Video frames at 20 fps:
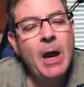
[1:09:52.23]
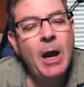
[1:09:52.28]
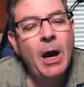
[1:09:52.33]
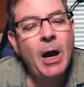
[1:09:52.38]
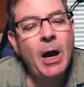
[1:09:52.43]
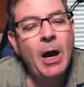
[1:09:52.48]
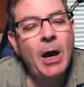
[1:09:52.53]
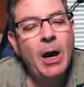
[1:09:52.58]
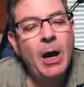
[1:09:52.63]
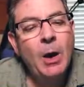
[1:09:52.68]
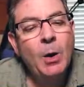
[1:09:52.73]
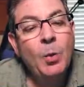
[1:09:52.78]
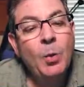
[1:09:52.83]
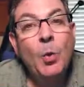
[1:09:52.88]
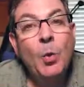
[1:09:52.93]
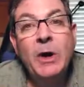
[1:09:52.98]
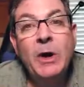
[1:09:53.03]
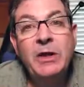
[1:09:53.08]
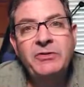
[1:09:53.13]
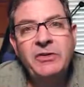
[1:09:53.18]
Uh,
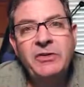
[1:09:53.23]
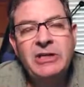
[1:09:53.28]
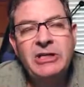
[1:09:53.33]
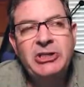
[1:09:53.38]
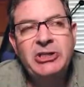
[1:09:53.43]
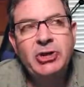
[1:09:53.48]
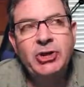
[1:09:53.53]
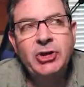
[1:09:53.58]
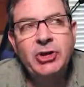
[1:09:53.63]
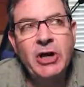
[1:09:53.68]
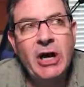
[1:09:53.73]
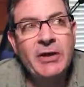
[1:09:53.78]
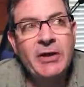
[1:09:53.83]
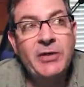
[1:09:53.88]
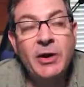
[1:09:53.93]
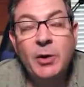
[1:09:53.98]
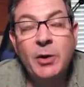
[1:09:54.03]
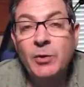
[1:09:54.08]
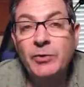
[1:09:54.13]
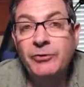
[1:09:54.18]
one teacher, I
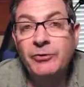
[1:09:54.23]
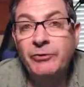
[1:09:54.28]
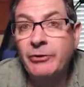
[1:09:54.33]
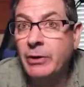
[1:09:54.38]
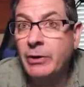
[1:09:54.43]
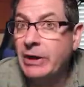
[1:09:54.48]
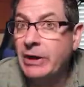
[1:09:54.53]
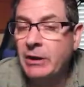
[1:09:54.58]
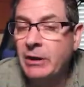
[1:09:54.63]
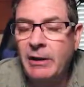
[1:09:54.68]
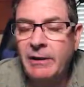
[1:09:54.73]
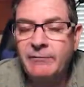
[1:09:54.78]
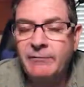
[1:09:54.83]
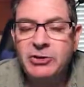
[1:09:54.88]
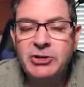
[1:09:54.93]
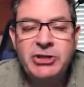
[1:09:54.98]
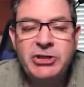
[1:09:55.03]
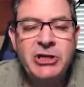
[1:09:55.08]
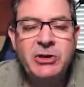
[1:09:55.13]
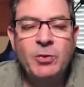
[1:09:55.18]
thought it was very clever.
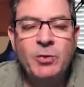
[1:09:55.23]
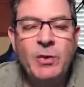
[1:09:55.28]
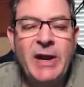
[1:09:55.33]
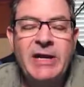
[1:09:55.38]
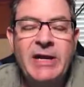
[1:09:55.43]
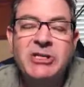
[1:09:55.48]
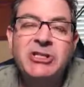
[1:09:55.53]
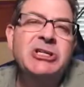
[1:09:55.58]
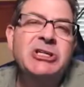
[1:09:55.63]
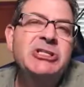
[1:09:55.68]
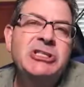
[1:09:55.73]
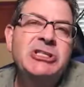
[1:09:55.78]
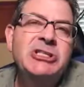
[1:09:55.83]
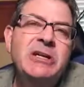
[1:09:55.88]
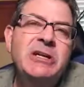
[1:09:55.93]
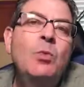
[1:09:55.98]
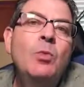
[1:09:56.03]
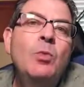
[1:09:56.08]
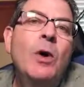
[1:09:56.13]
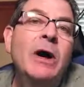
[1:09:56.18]
She arranged because she
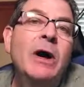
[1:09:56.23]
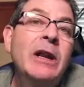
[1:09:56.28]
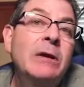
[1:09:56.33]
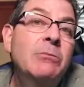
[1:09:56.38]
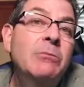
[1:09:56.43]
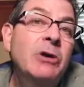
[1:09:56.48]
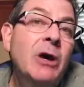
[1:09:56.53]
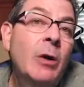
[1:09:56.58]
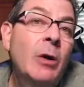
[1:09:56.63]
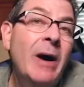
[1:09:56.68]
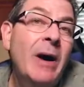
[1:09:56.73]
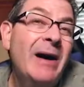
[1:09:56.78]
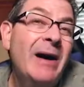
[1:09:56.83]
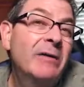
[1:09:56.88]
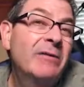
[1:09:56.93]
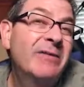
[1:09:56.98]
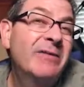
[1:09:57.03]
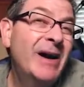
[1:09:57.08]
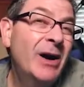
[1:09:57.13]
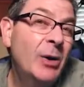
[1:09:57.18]
didn't want him to go out
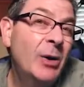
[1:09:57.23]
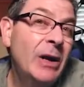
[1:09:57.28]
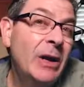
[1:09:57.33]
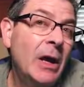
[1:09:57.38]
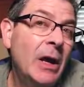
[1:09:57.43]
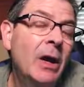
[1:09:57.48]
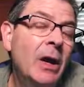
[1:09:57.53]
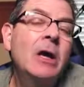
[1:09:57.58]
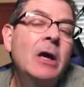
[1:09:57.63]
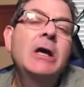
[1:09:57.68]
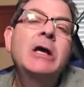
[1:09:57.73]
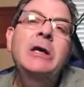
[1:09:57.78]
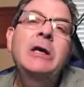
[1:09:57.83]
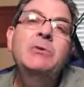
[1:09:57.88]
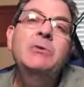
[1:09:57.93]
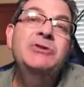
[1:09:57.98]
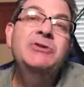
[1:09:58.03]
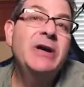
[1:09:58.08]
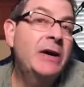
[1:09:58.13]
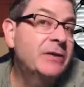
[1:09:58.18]
of area. He
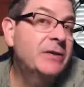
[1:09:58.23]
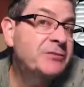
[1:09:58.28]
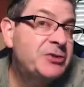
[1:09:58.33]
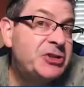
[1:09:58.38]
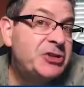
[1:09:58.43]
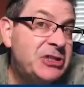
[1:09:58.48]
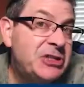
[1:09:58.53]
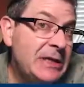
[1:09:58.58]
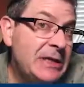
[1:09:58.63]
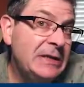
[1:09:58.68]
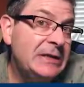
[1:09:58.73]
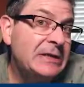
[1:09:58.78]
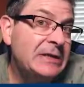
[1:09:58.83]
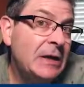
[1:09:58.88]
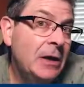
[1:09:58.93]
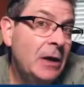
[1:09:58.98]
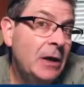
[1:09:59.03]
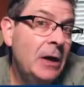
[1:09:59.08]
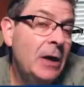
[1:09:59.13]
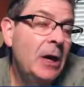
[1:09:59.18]
was out of seat,
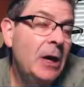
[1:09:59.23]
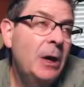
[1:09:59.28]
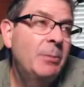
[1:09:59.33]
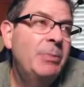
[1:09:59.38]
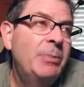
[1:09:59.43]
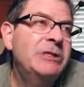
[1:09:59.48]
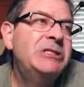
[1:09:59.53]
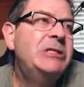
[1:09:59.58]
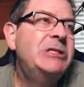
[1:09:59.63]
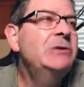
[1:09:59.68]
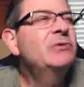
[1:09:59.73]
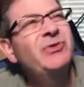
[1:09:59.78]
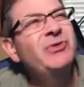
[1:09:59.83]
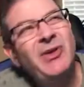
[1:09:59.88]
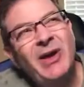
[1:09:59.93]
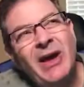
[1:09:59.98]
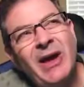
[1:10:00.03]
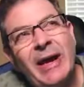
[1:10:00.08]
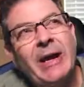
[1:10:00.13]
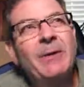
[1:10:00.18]
but she was
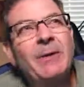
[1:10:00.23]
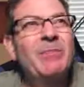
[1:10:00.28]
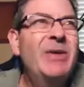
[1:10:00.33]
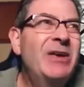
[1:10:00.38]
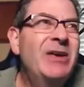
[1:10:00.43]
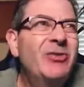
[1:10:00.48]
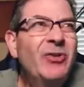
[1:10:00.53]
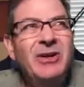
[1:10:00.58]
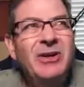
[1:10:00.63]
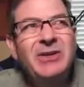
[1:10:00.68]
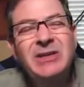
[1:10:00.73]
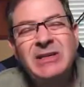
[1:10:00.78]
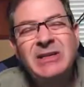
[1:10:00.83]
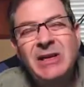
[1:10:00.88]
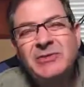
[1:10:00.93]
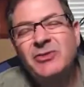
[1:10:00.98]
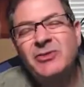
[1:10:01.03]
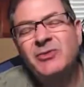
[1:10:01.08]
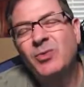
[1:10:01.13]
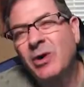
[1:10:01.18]
like, as long as he
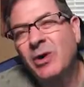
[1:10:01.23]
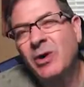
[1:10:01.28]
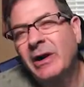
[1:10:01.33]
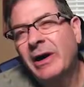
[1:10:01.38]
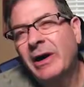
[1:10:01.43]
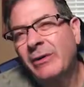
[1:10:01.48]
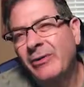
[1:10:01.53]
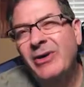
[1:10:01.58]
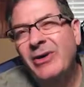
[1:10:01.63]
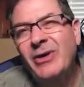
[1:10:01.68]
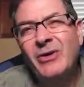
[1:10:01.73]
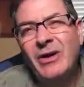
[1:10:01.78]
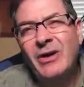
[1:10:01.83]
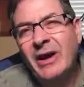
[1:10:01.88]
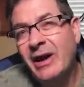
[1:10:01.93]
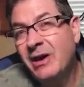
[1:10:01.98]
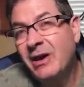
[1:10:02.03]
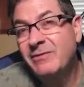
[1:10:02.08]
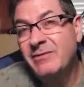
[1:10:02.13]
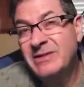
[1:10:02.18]
does his work, I really don't
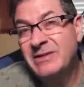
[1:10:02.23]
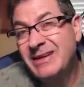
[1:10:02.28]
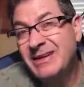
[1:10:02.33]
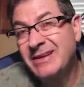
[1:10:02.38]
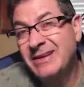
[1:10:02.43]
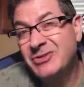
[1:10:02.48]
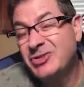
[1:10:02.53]
care if he's out of